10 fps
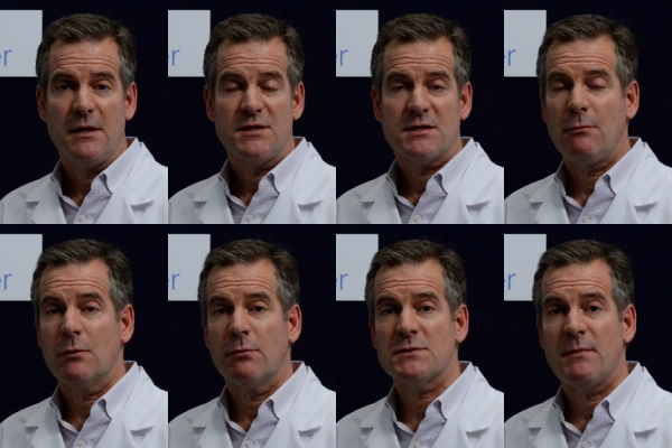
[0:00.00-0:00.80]

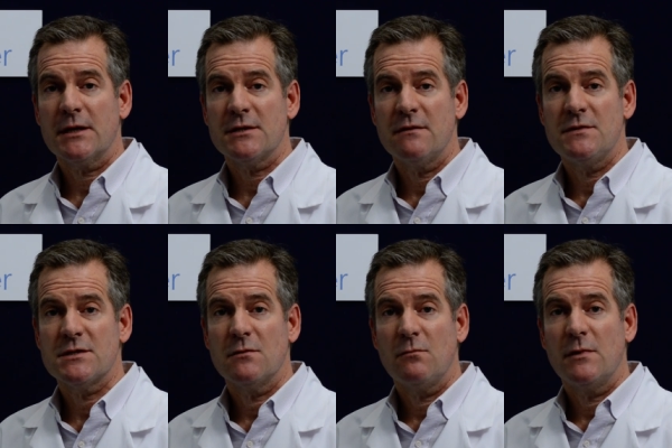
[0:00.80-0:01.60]
similar
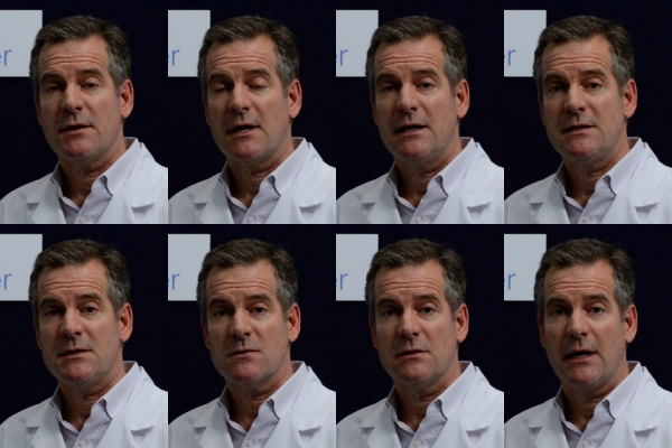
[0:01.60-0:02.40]
perspectives with
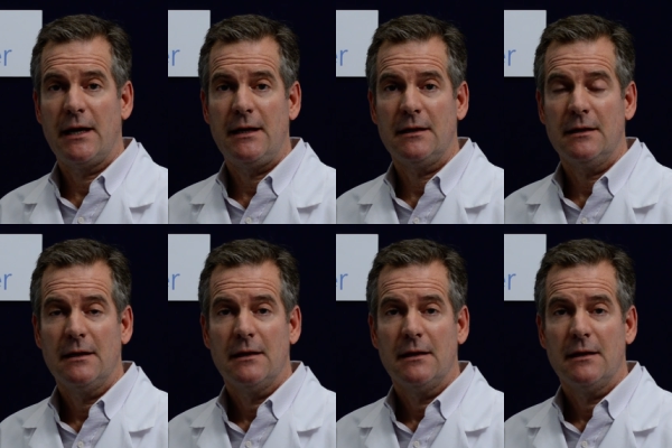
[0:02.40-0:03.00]
identical lighting